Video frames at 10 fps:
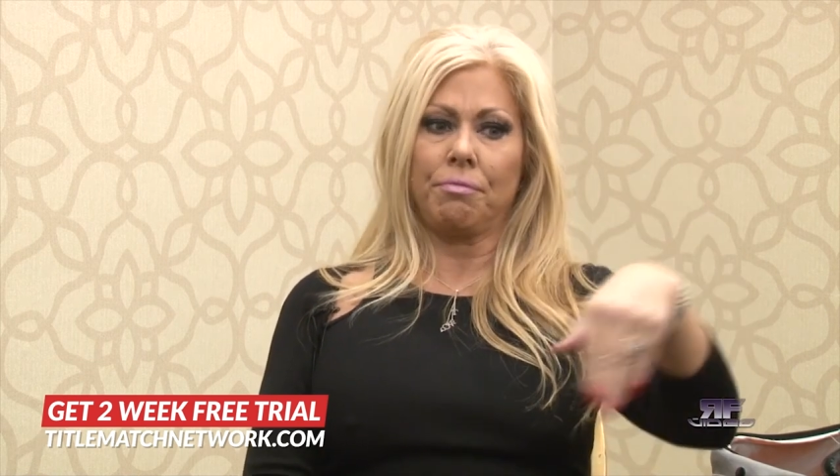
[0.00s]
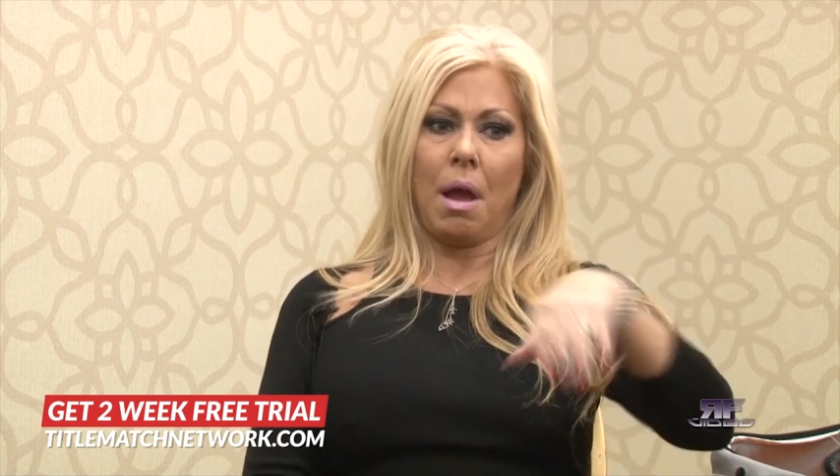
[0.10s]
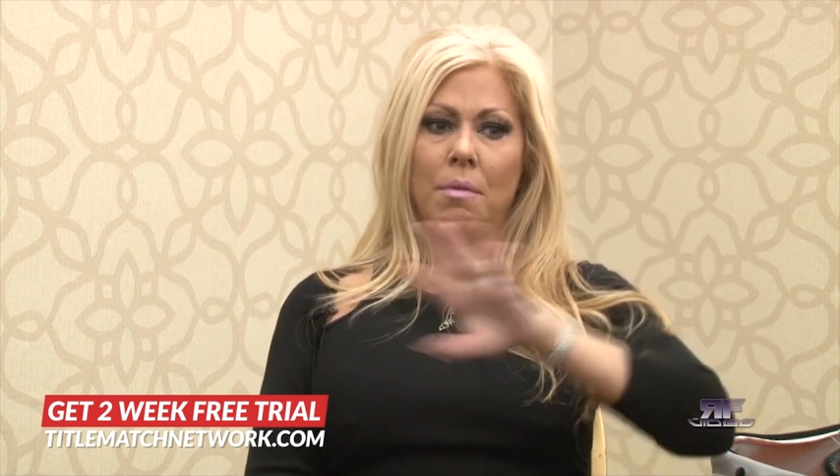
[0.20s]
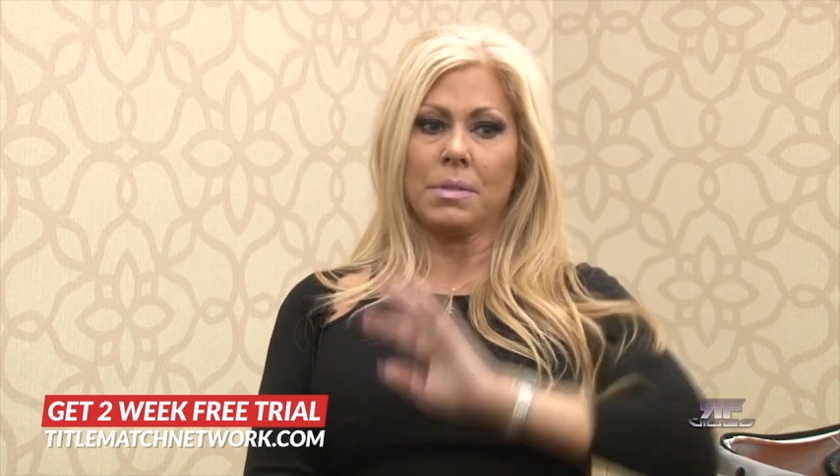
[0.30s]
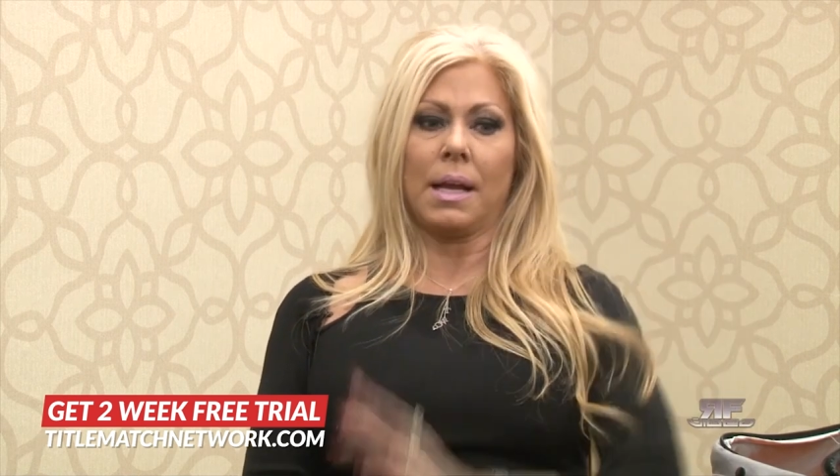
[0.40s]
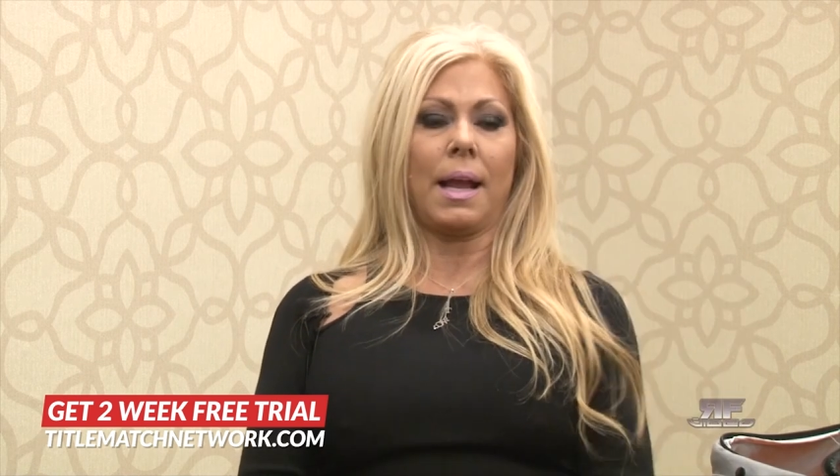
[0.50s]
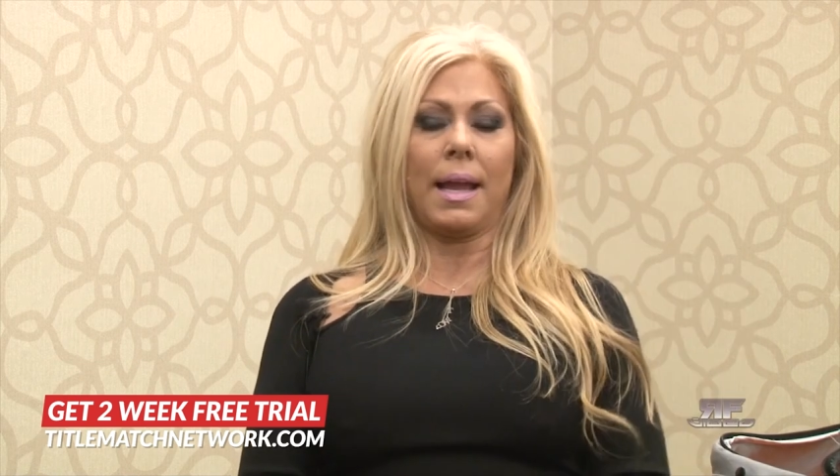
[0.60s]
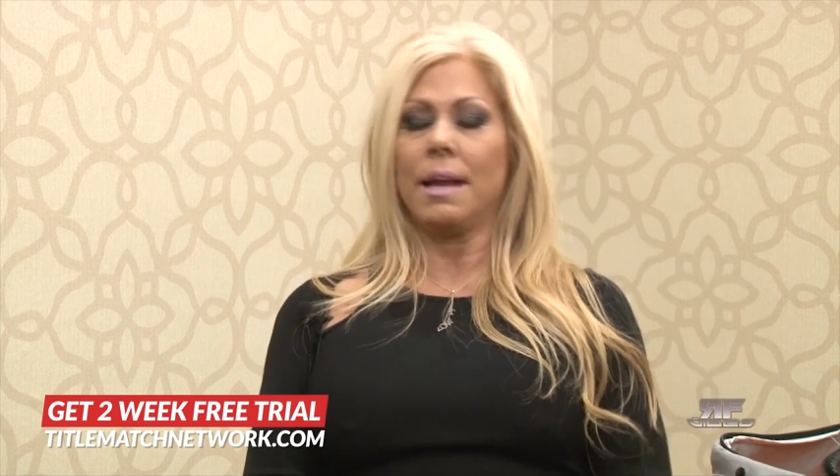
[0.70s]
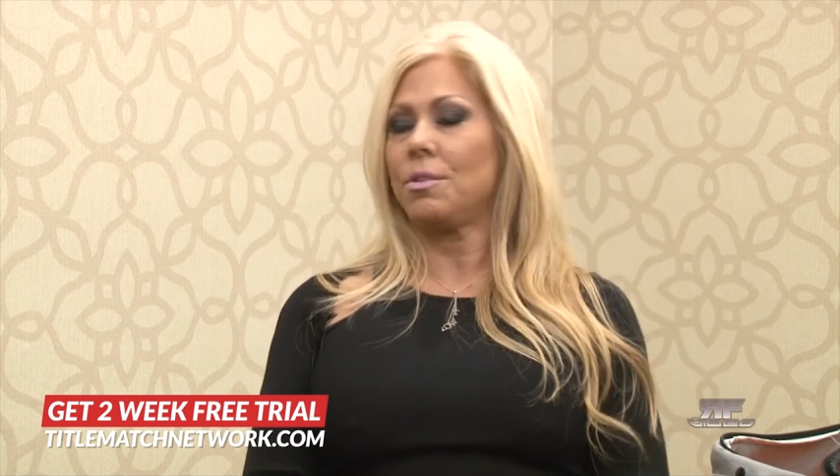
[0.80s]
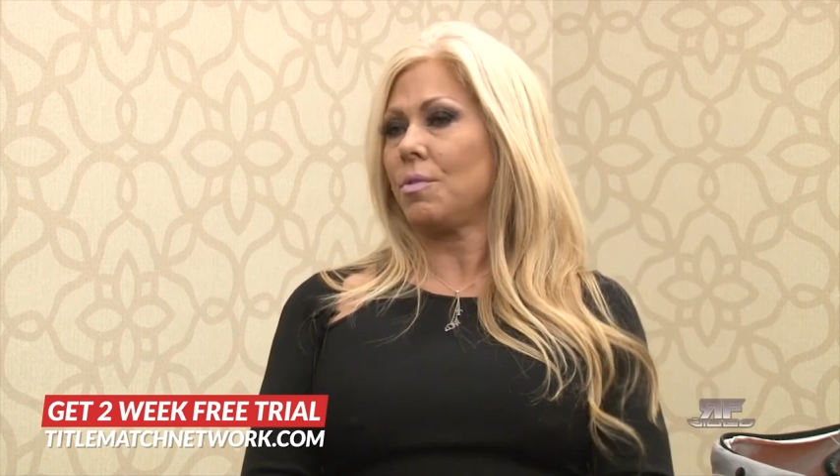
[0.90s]
I was like, I
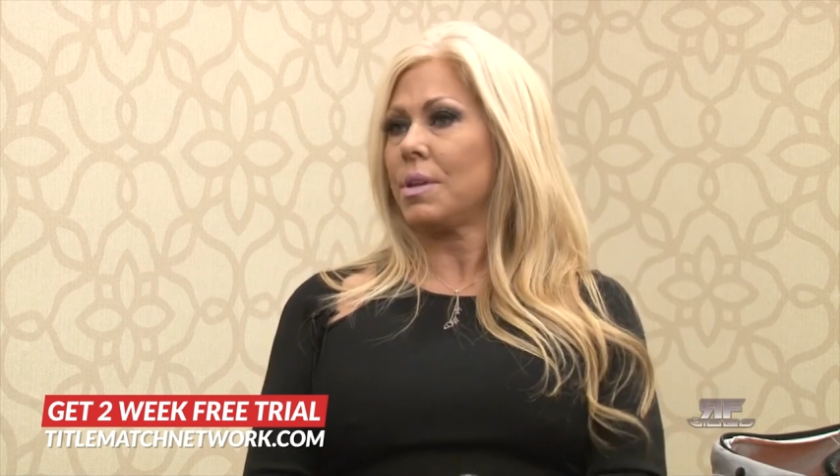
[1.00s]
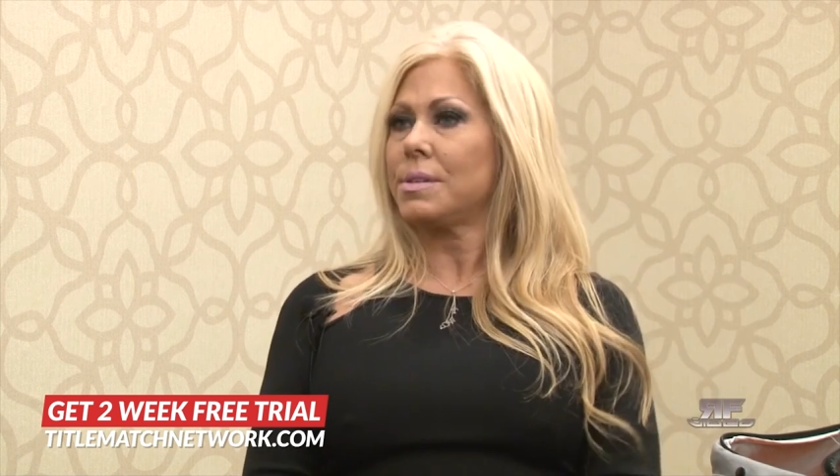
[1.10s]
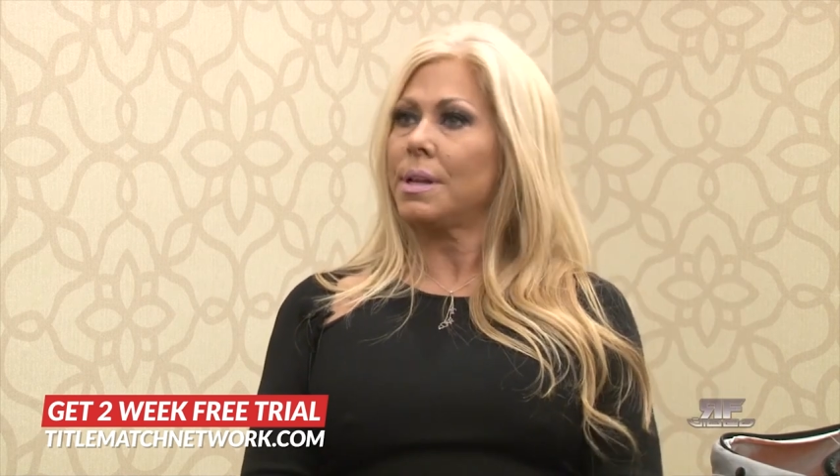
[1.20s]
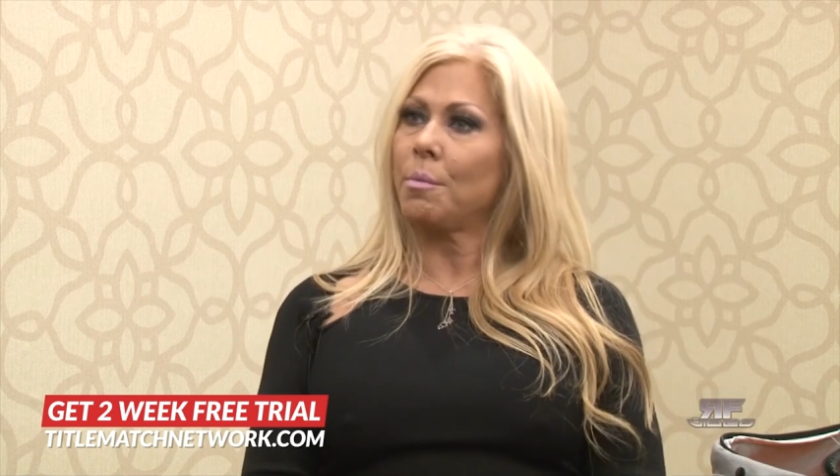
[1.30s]
can't do this